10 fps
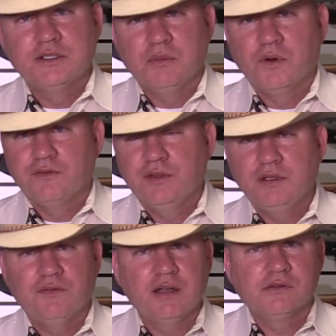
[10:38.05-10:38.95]
somewhere
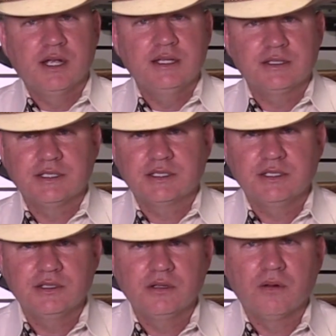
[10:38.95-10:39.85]
55 grain to
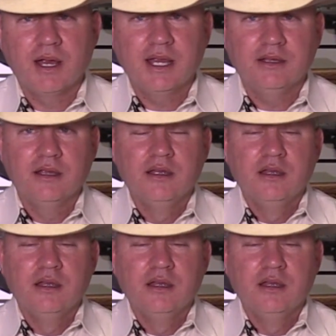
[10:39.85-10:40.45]
62 grain.